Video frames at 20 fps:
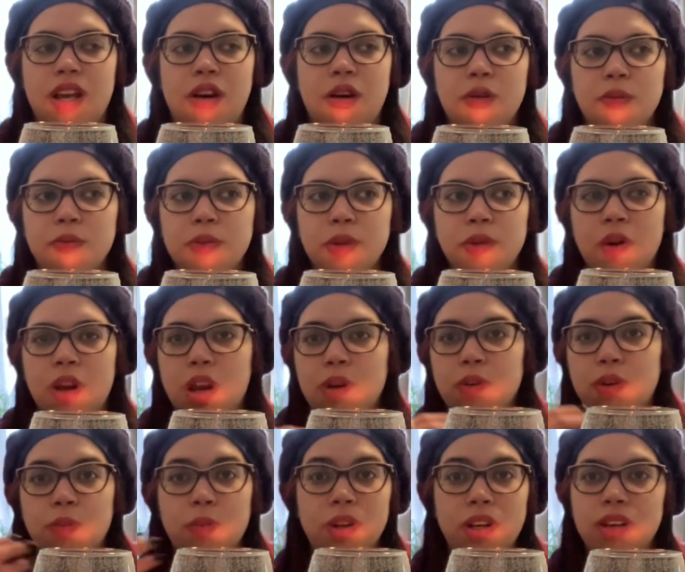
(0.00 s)
help you out
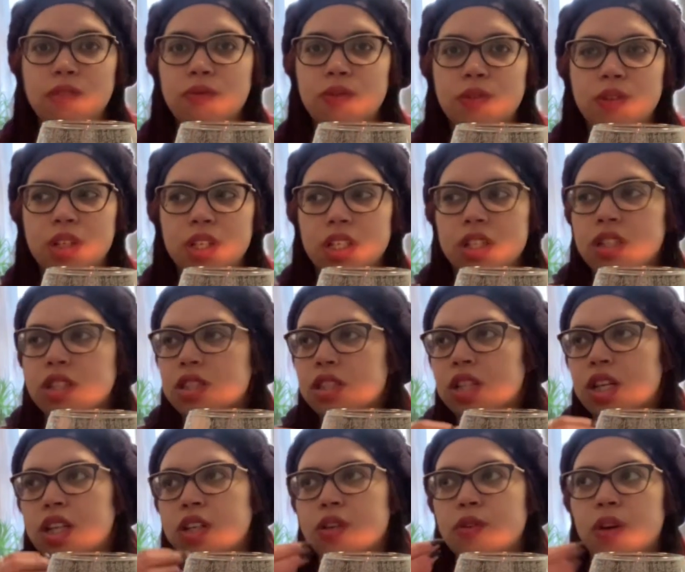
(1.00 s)
or whatever it is
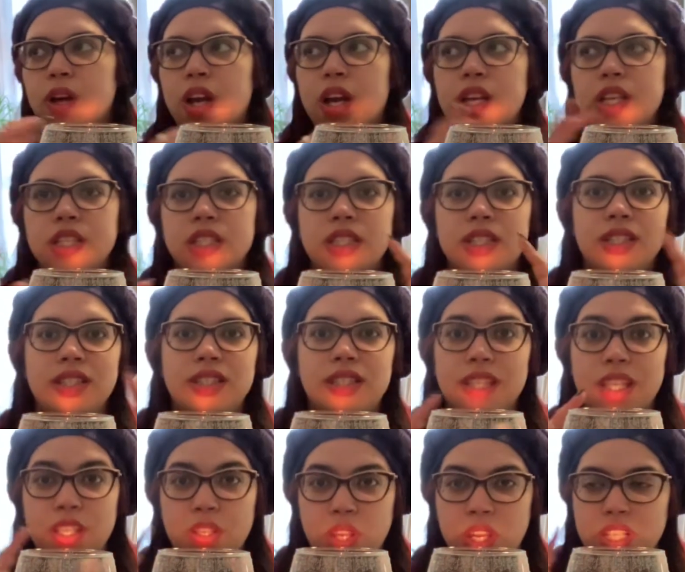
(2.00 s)
that you guys uh,
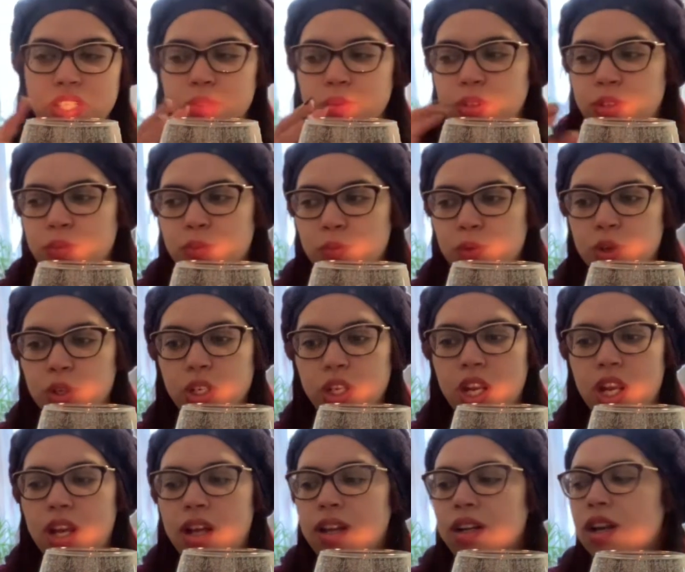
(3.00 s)
say you guys want to work
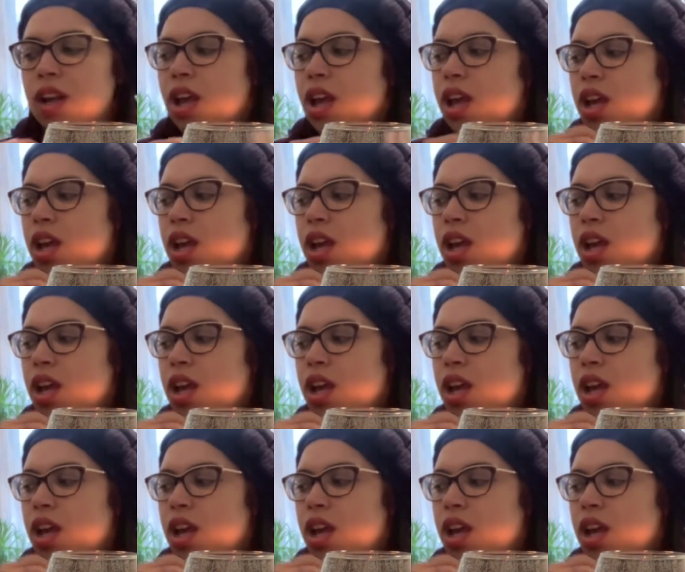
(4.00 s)
on,